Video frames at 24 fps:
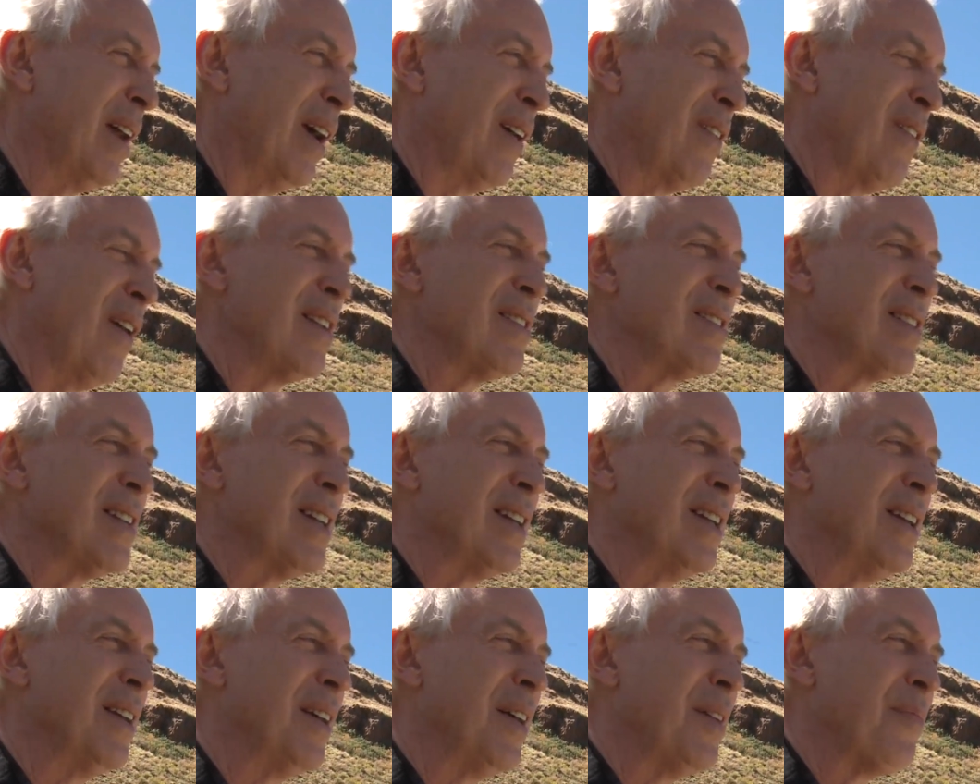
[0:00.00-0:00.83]
They're
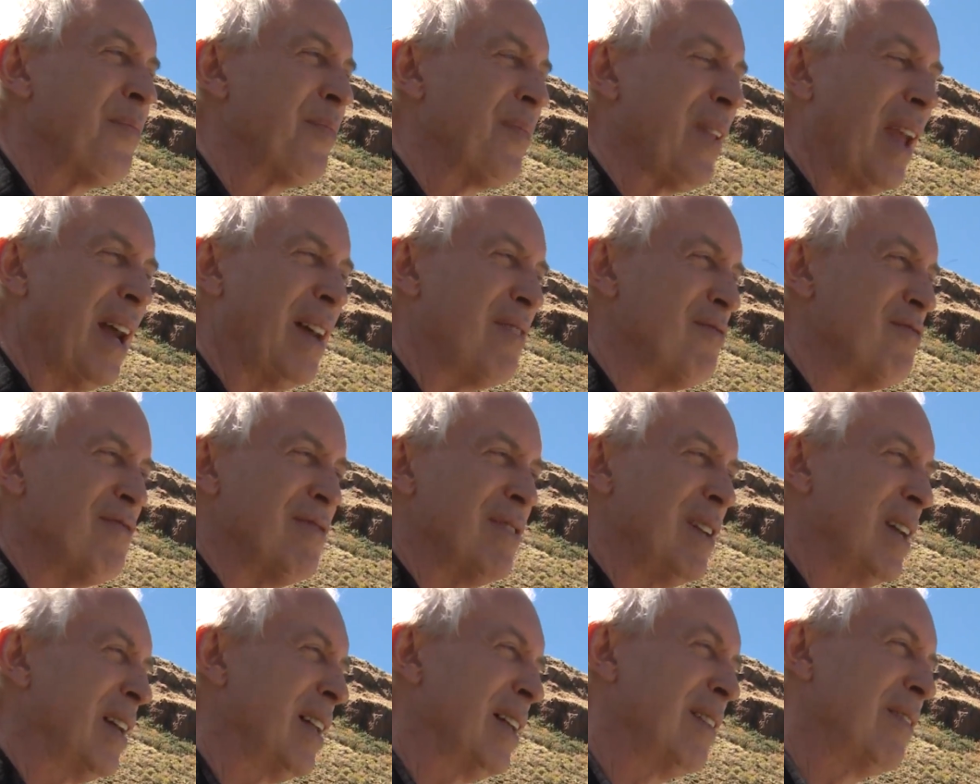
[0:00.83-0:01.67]
crunchy
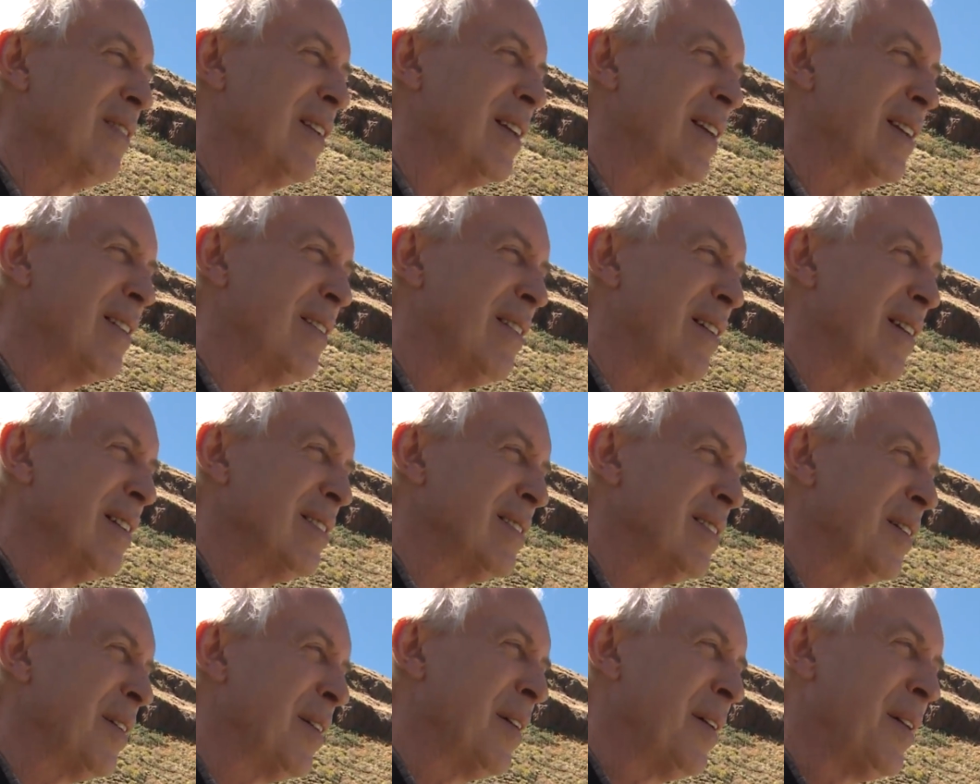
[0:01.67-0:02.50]
and really, really
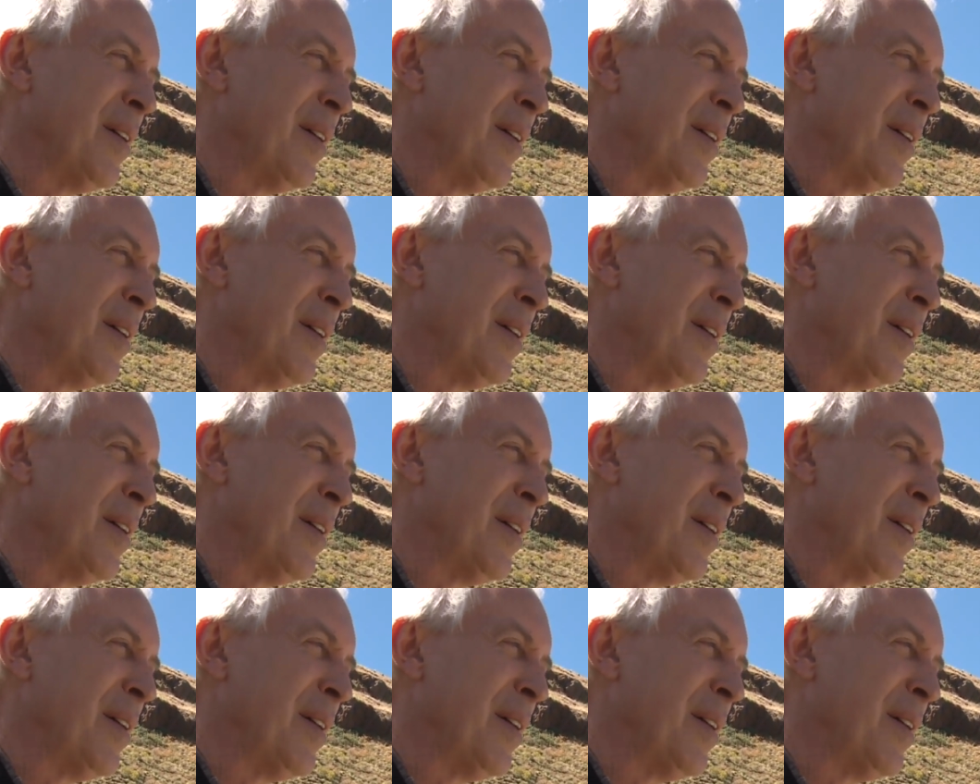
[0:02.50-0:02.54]
nice.